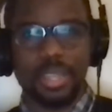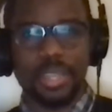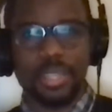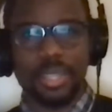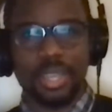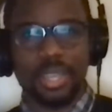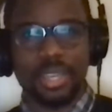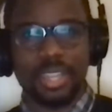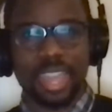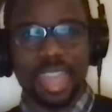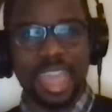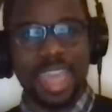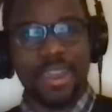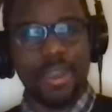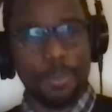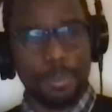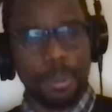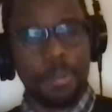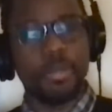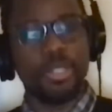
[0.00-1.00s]
it, it can
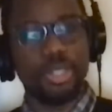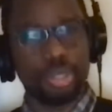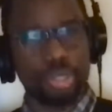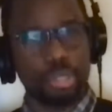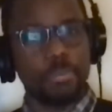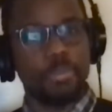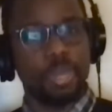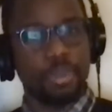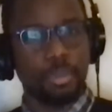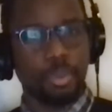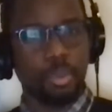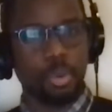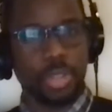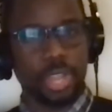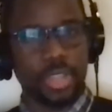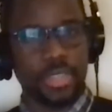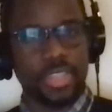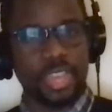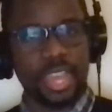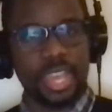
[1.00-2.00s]
and probably should be
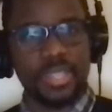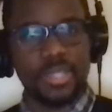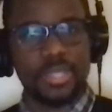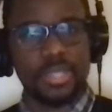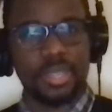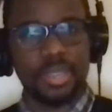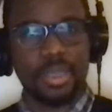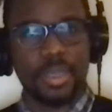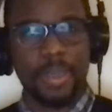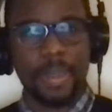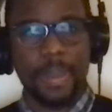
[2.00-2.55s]
more than that,